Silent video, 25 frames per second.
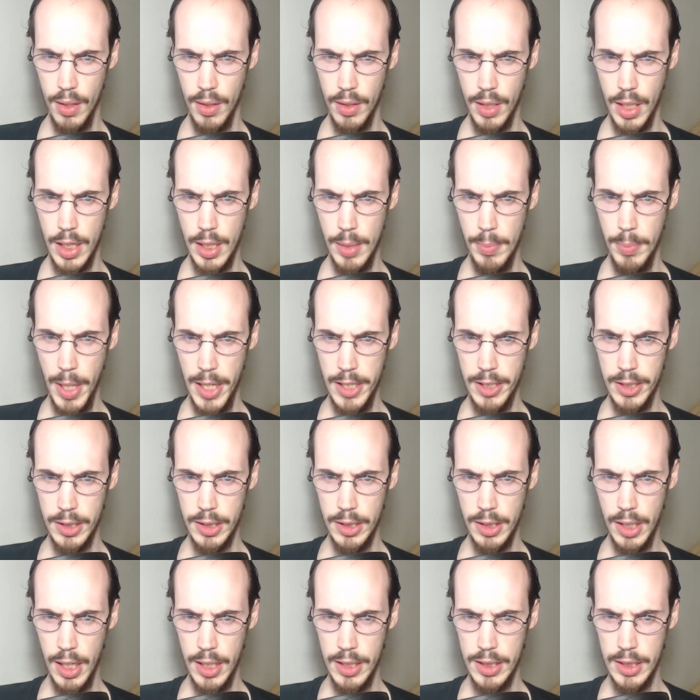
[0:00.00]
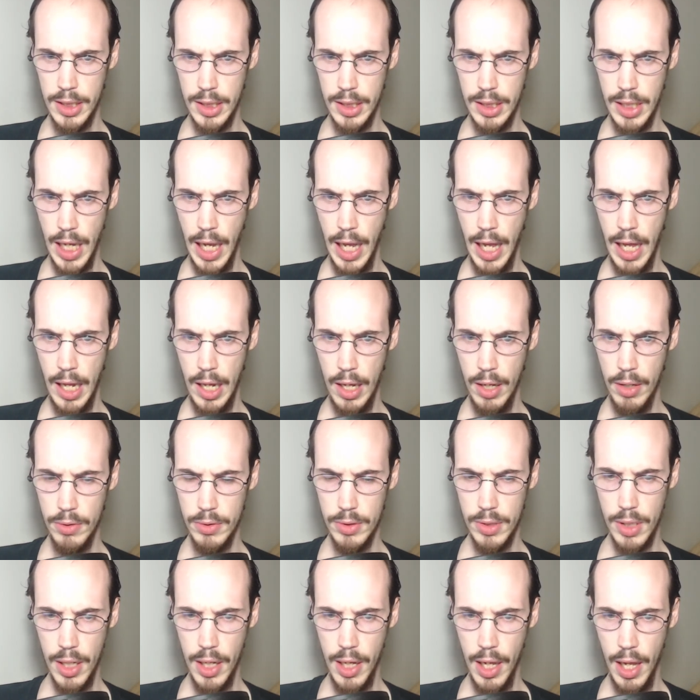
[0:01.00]
With the magic knights in
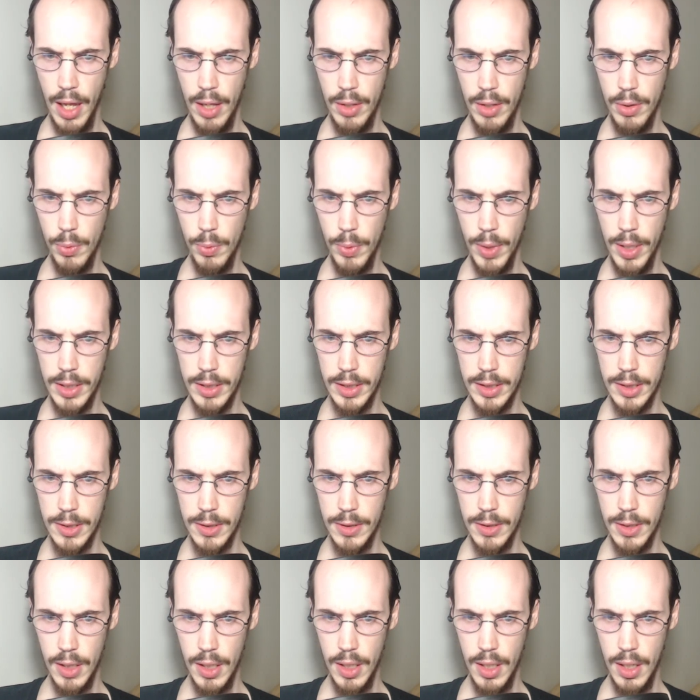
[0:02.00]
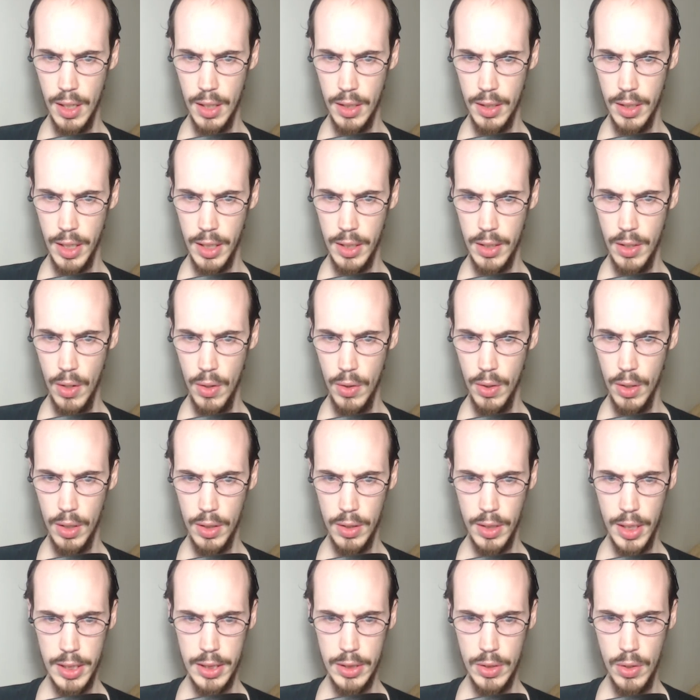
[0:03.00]
town, handle the rest. Let go uh,
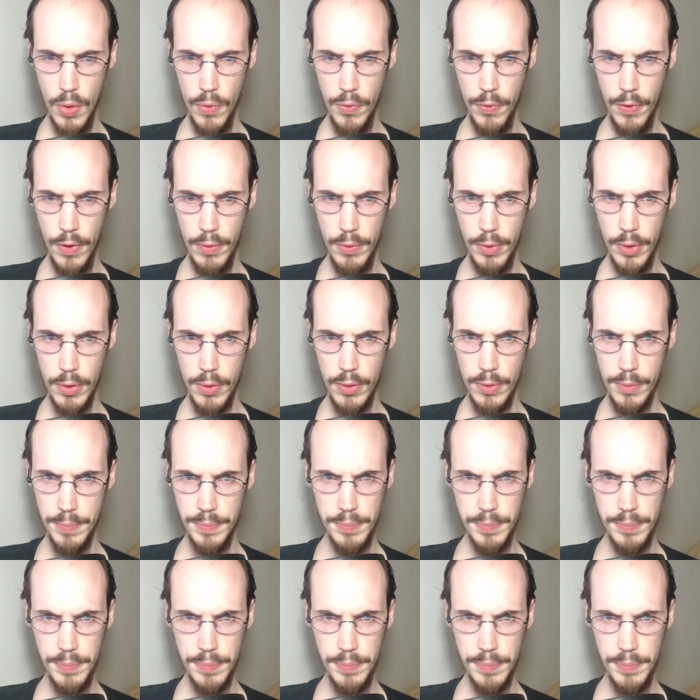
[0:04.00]
let's go, Finral.